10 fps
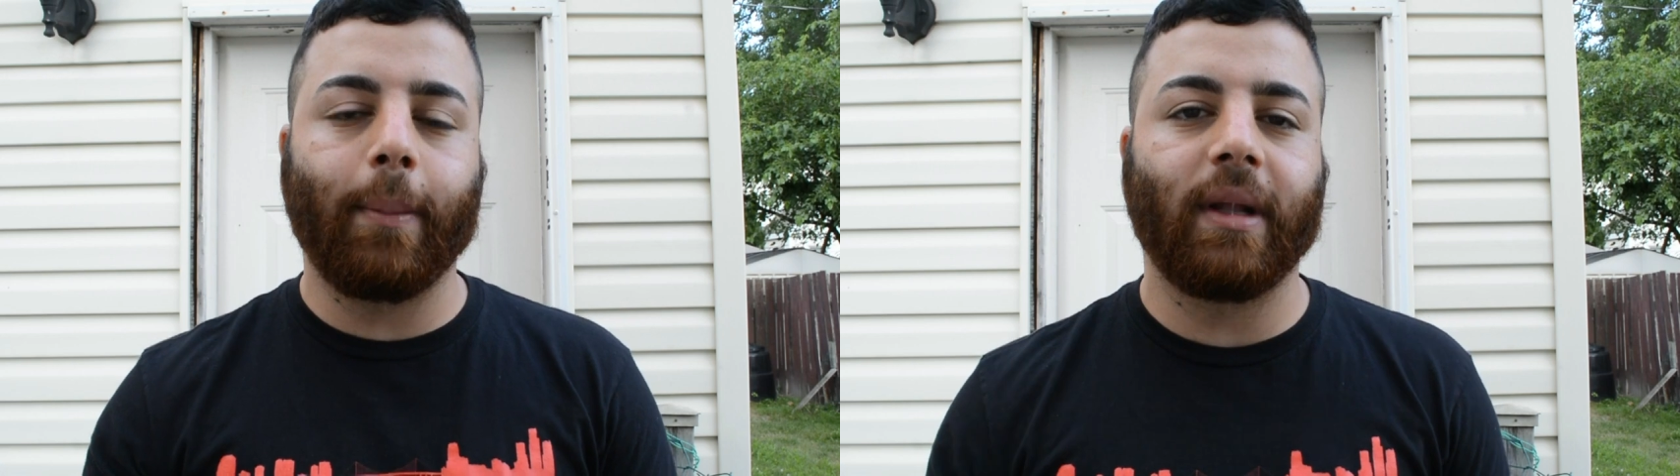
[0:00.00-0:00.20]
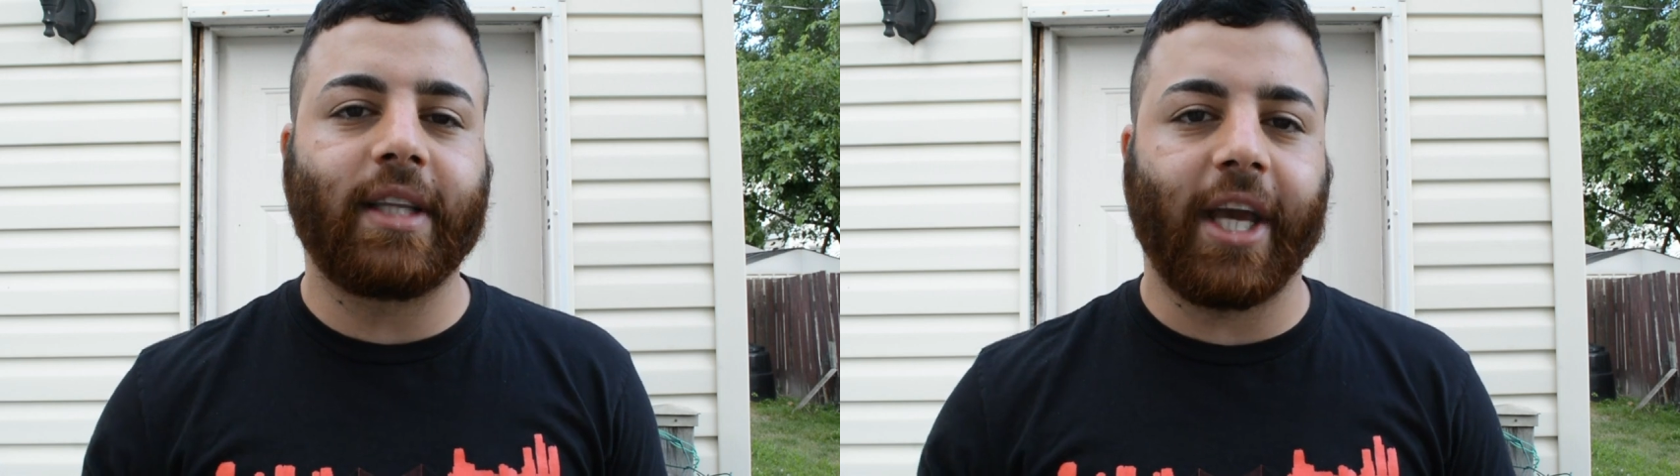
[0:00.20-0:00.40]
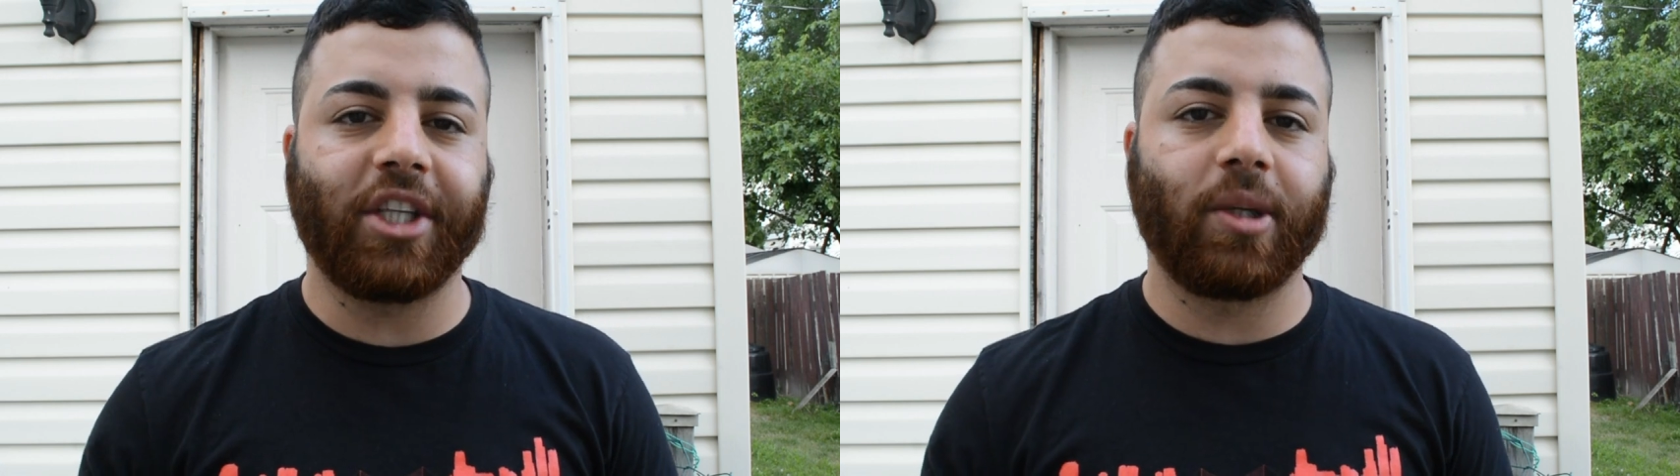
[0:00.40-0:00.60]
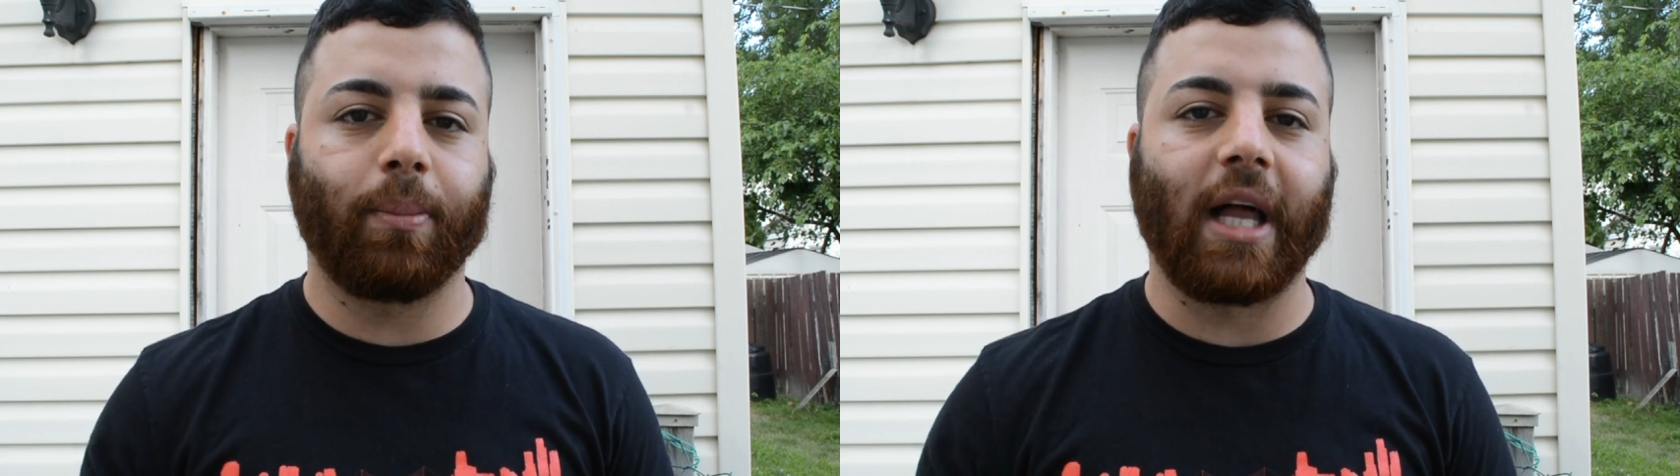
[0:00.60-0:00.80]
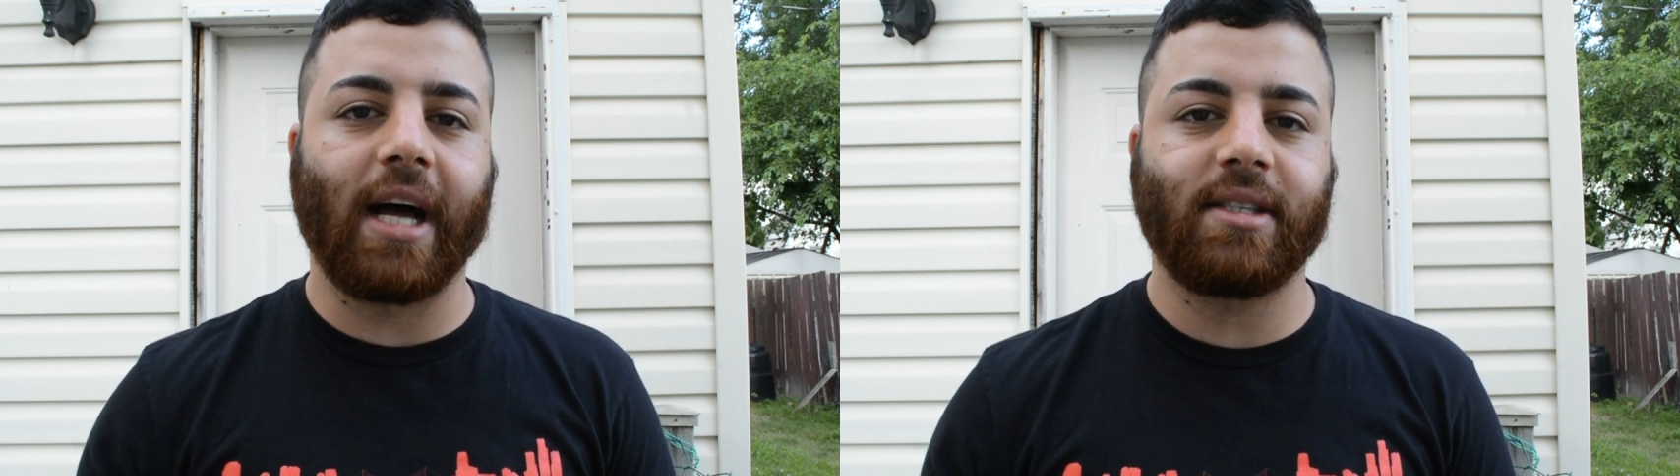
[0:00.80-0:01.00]
imitation
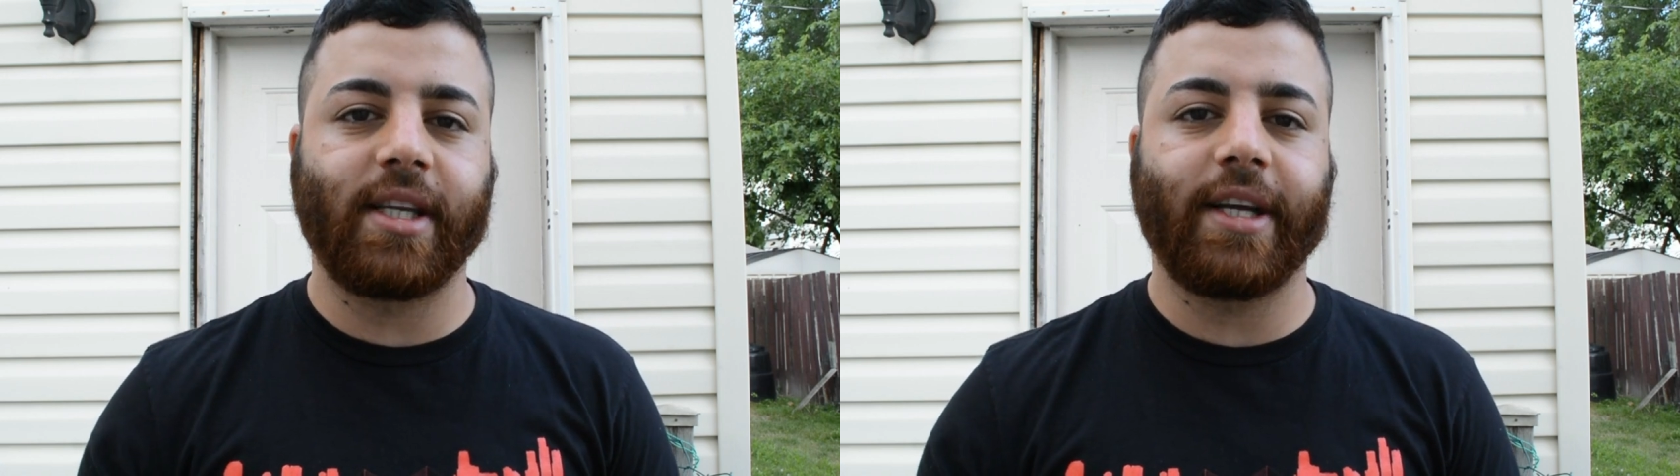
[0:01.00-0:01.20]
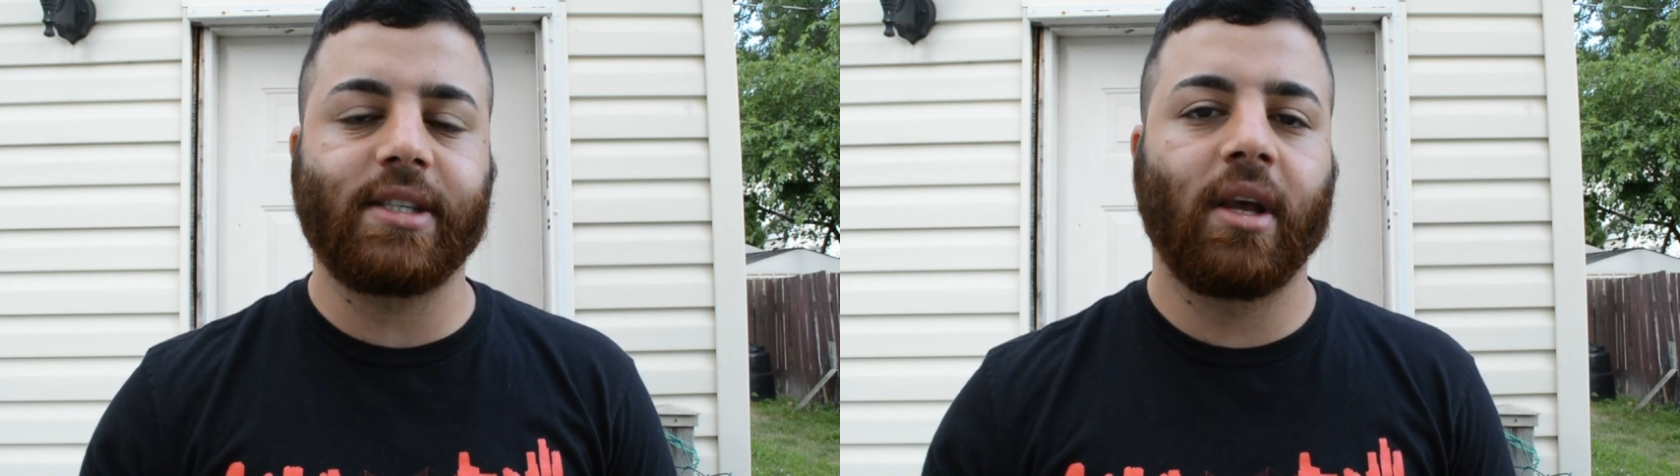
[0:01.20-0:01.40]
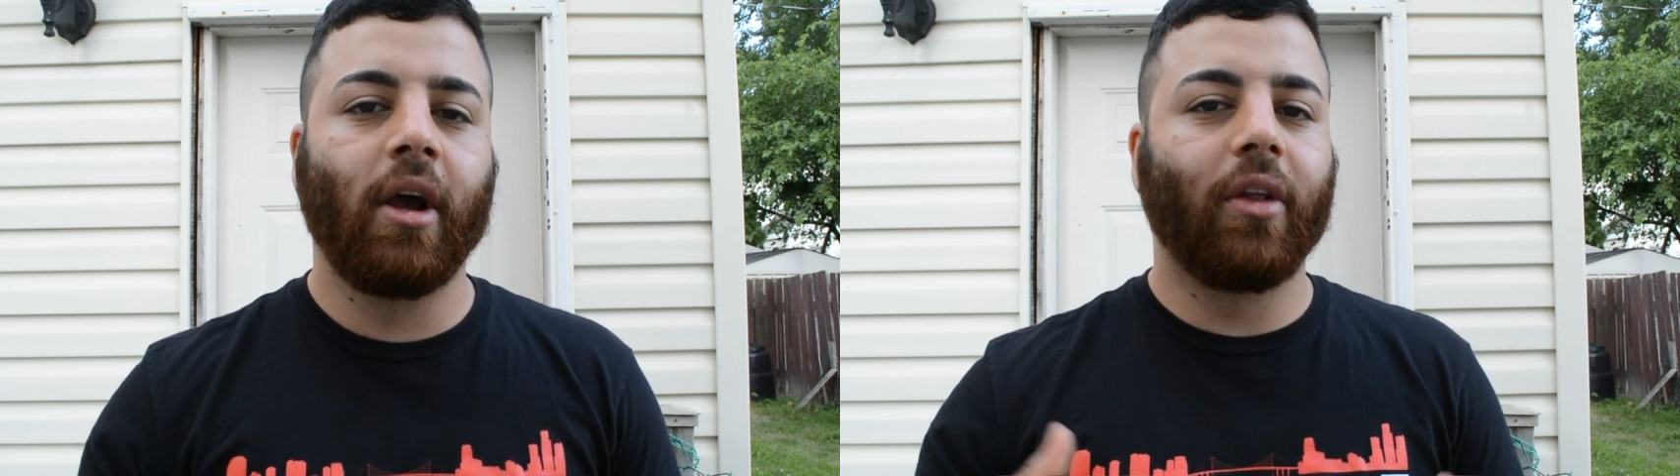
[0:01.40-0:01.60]
plastics.